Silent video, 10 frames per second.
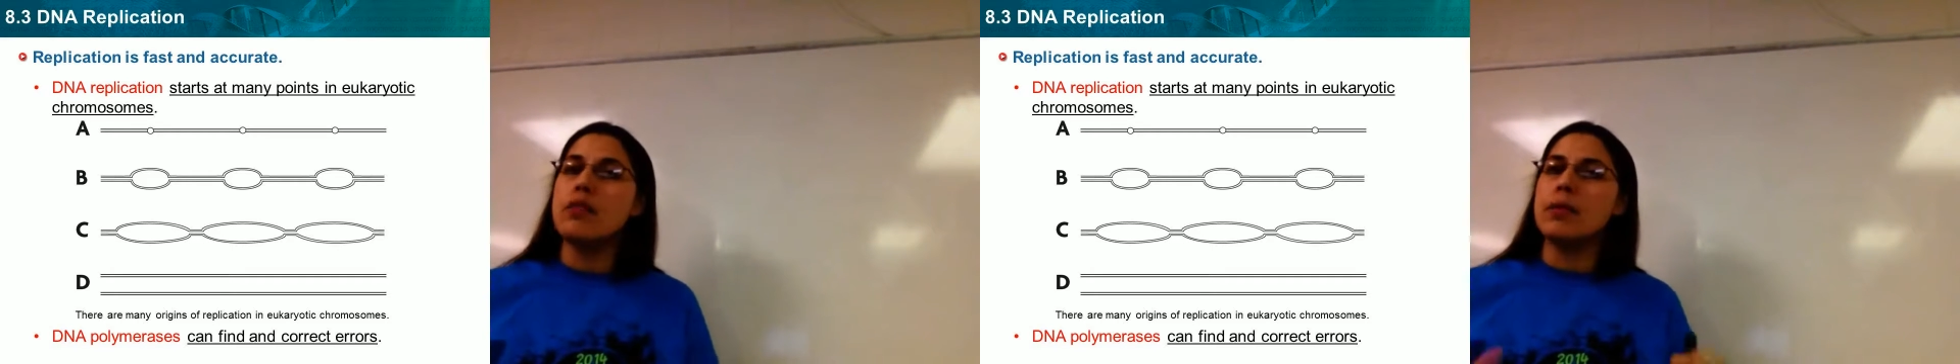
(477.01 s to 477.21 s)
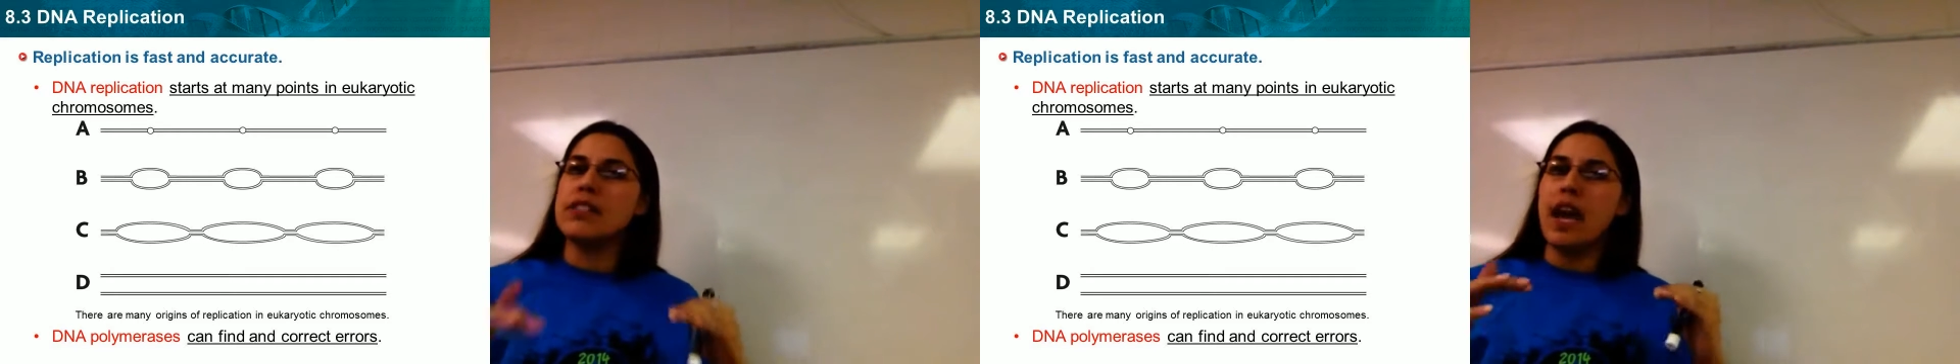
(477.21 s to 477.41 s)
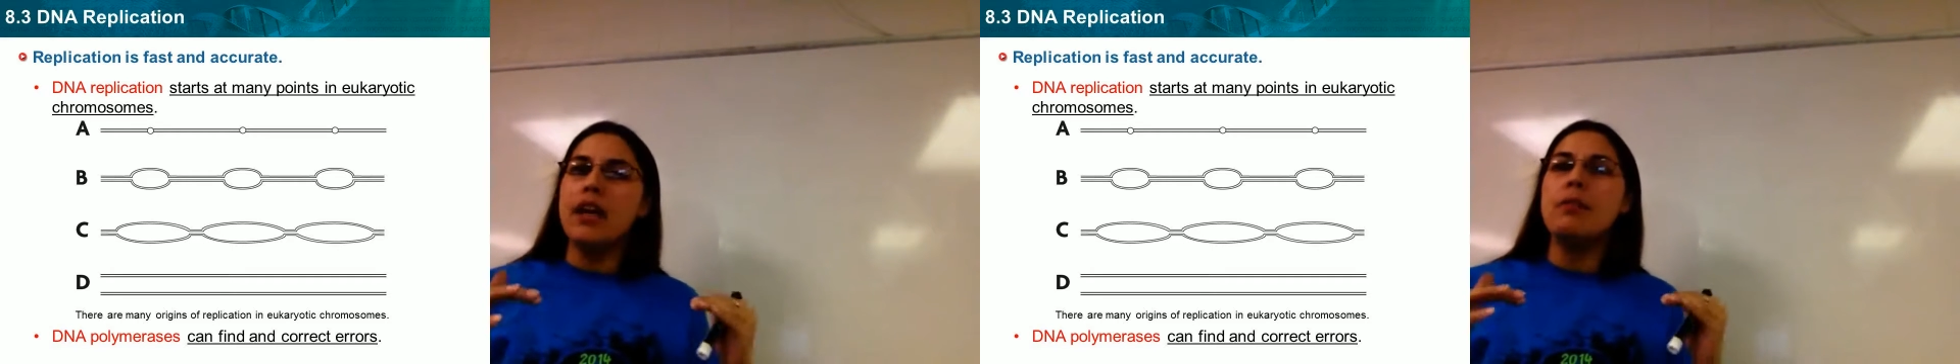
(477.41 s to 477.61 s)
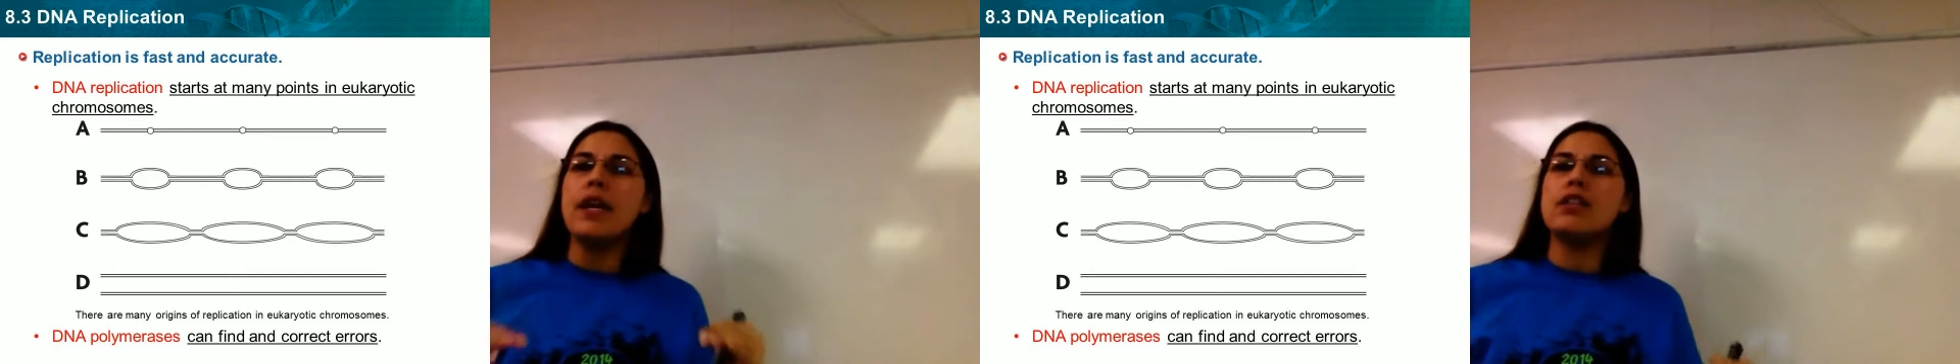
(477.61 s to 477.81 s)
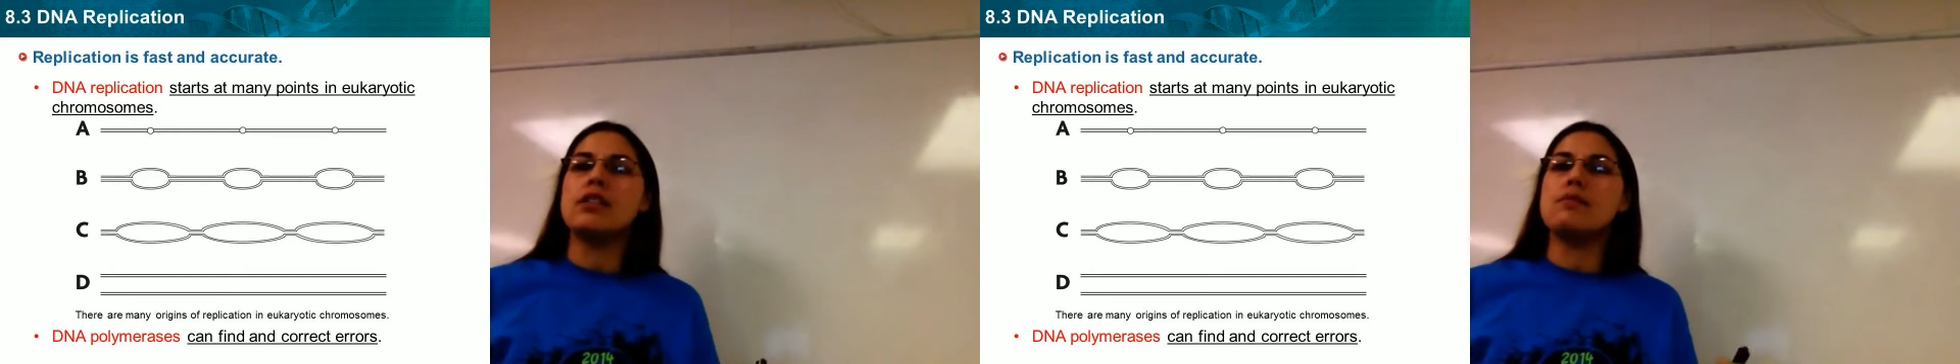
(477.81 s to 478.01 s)
but 10
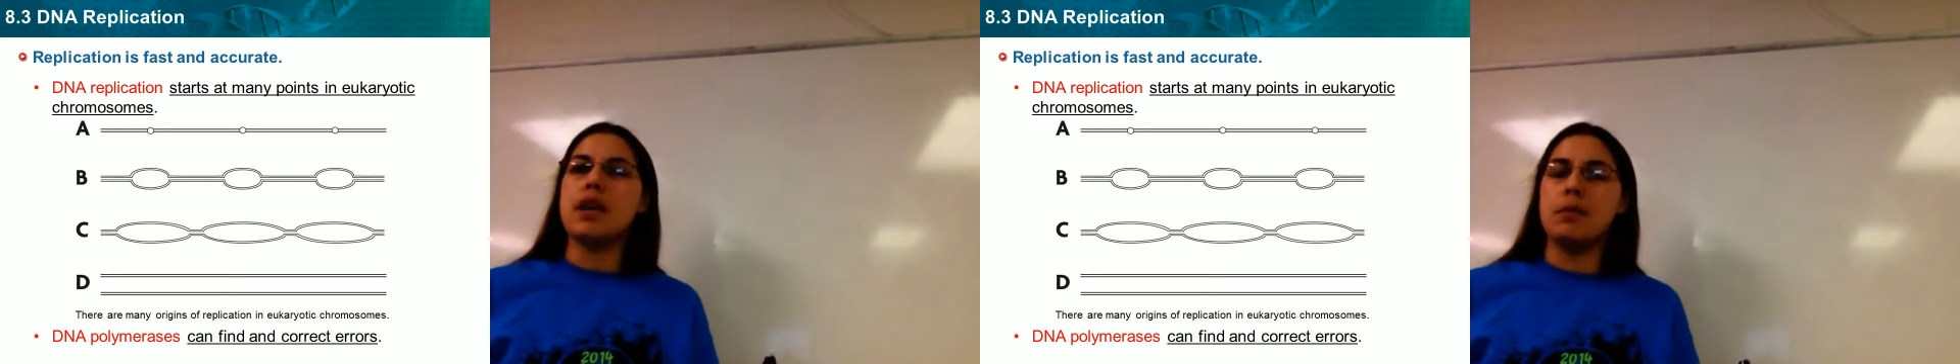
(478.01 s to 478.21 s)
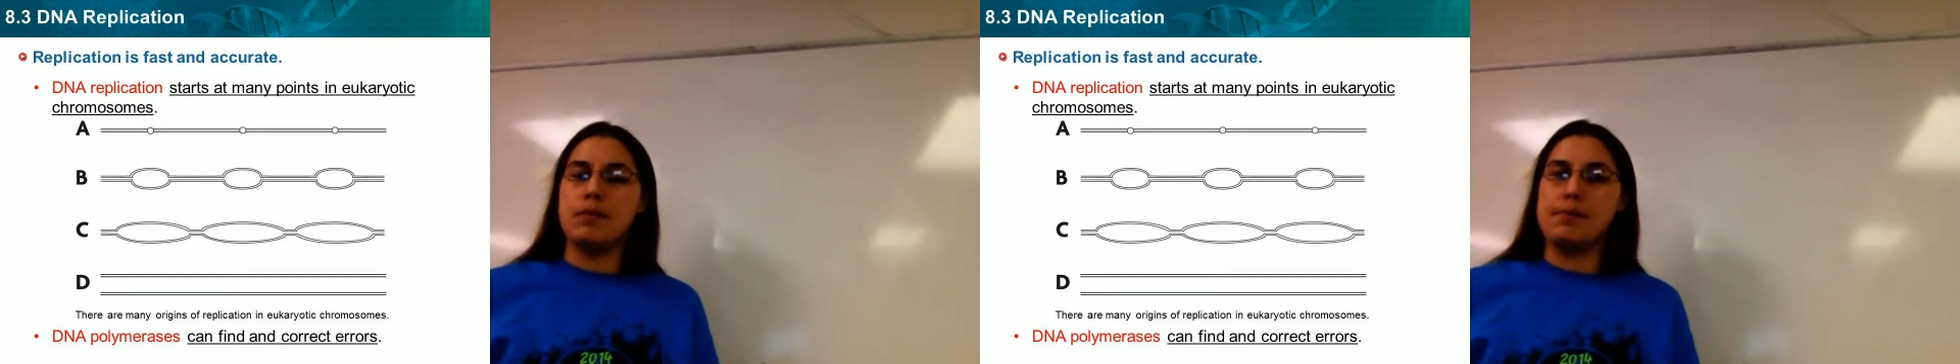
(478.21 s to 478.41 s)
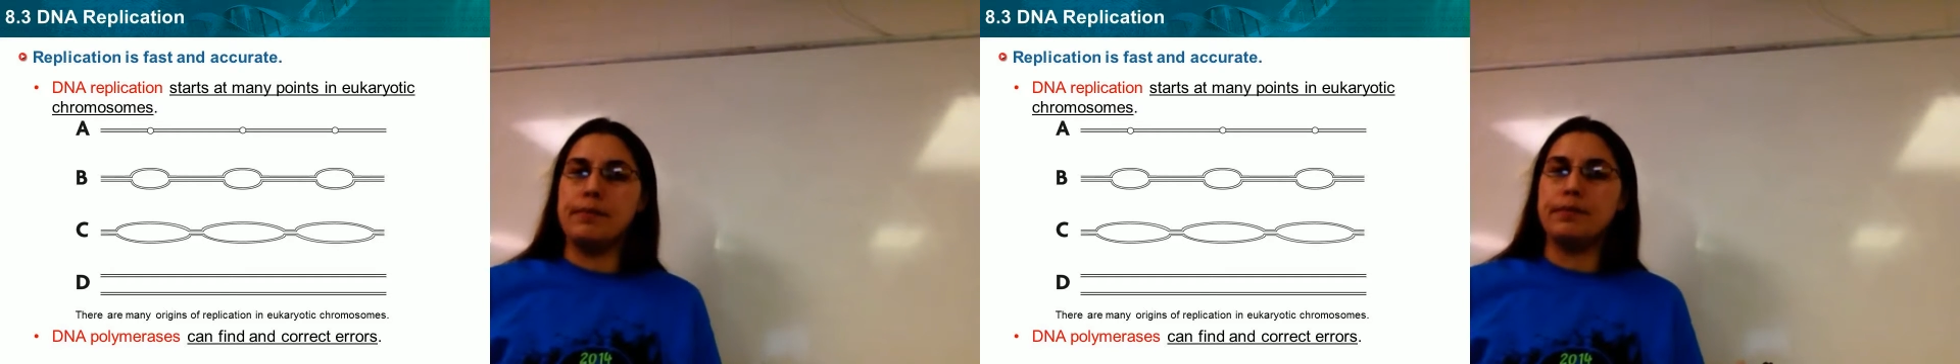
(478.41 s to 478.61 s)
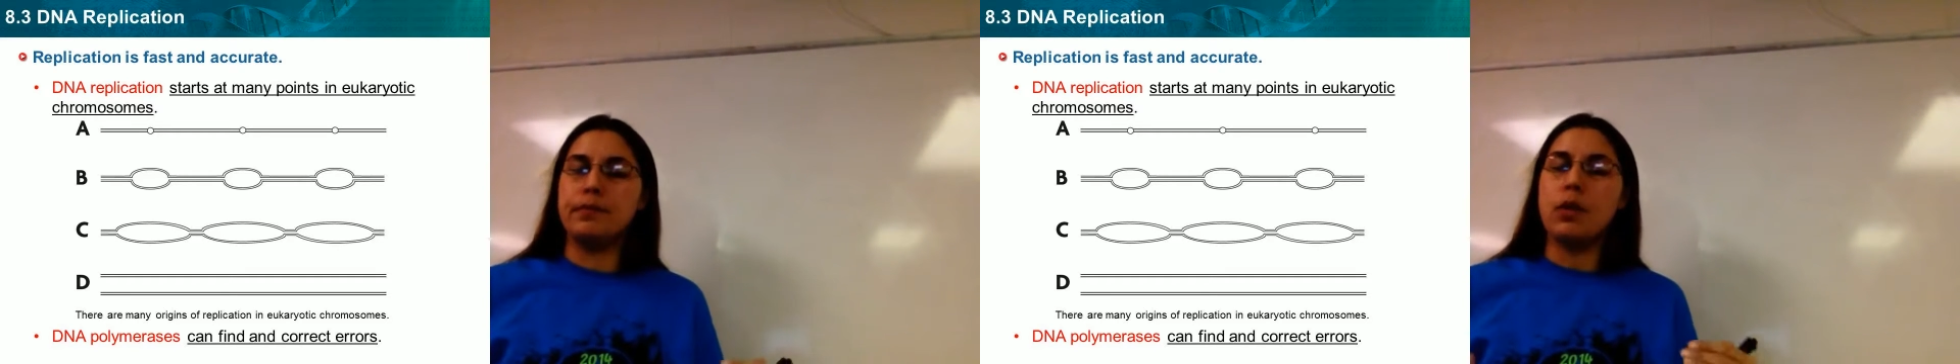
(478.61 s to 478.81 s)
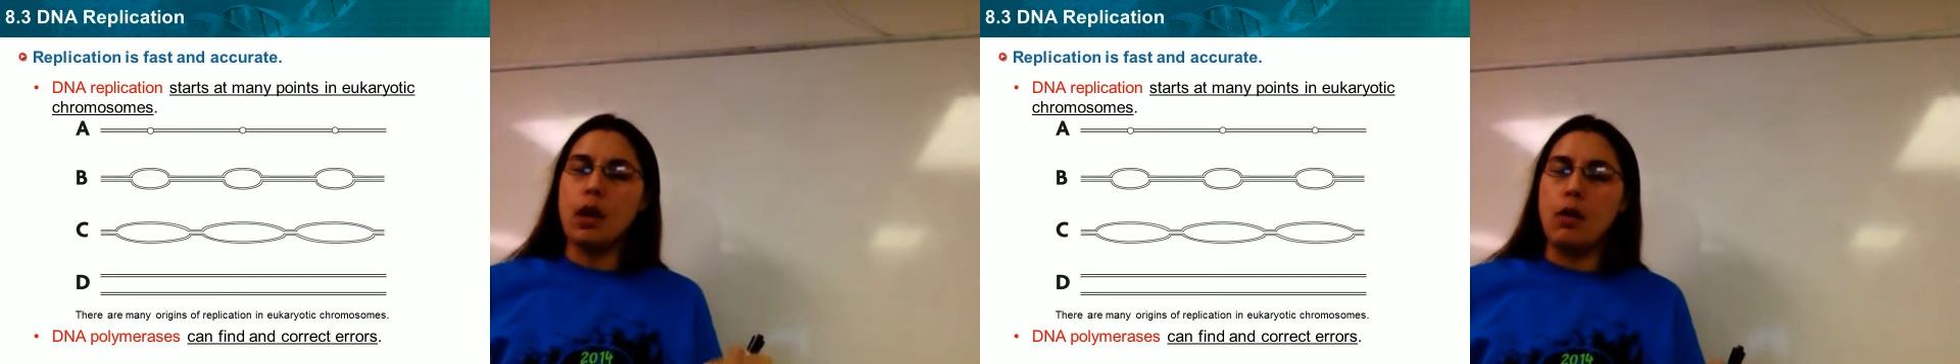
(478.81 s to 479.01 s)
pages minimum.
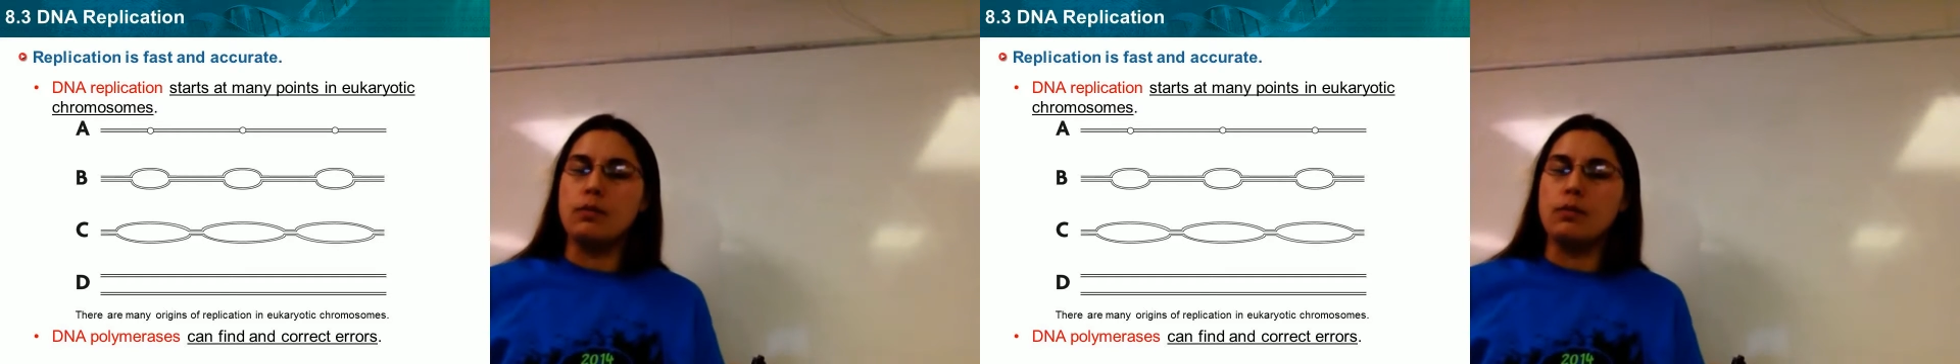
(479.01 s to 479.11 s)
Go.